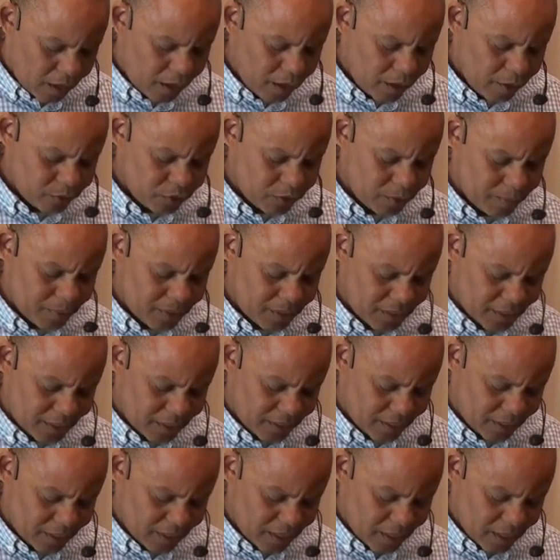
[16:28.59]

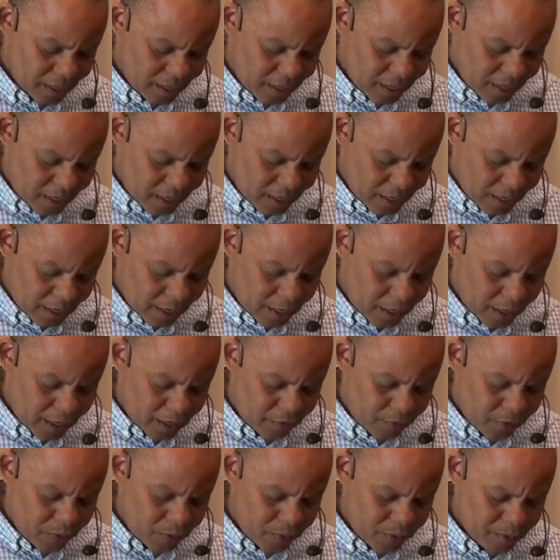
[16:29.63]
Ultimately,
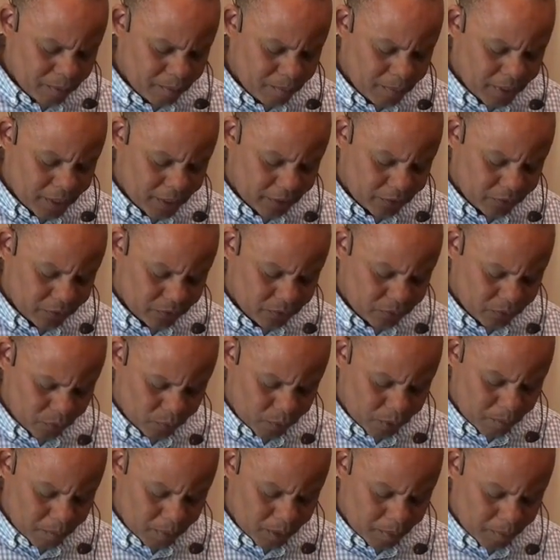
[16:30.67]
everyone must
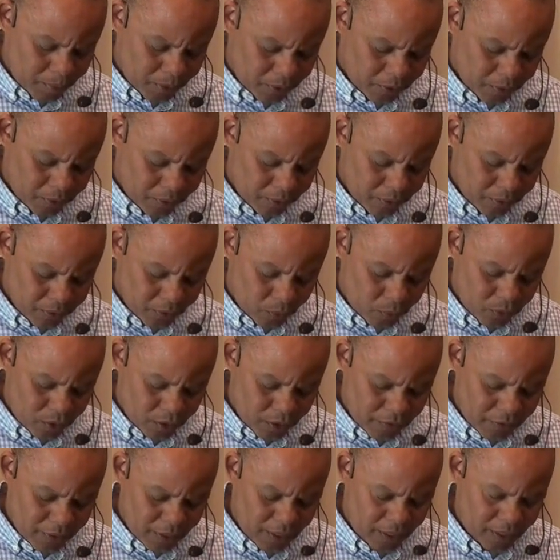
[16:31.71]
remember the
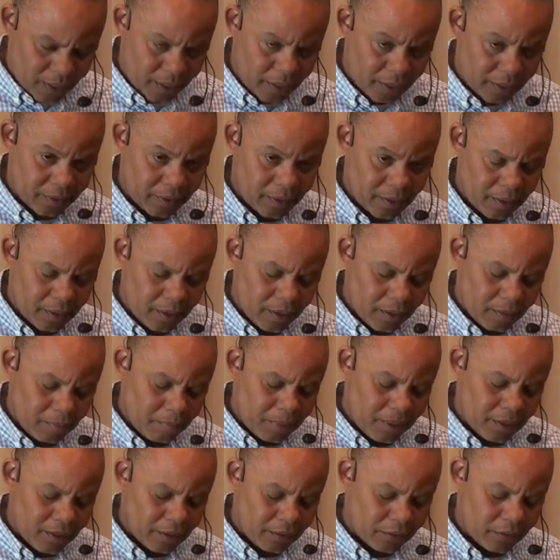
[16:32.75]
will of God,
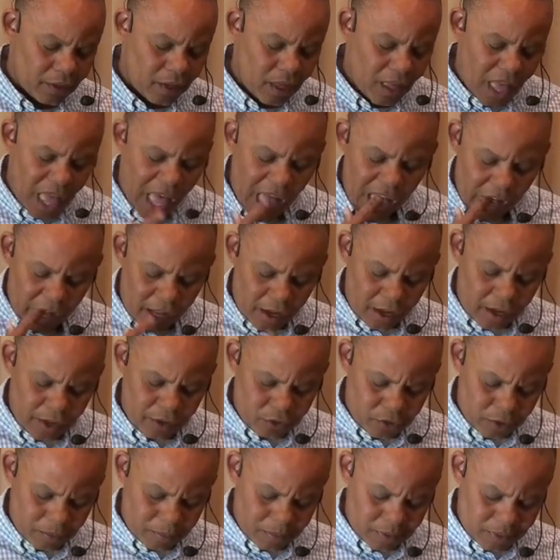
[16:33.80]
because
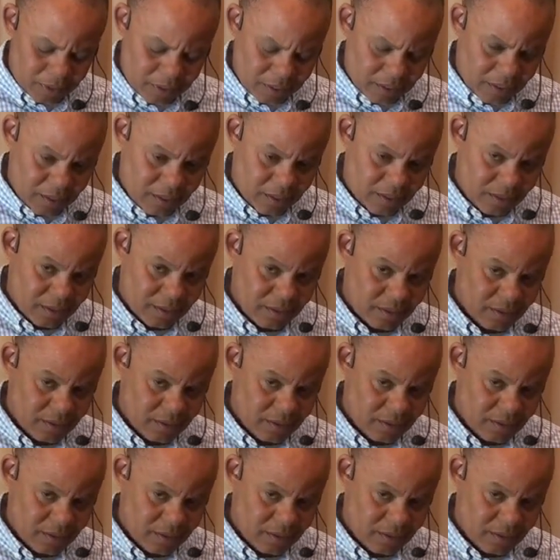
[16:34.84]
ultimately,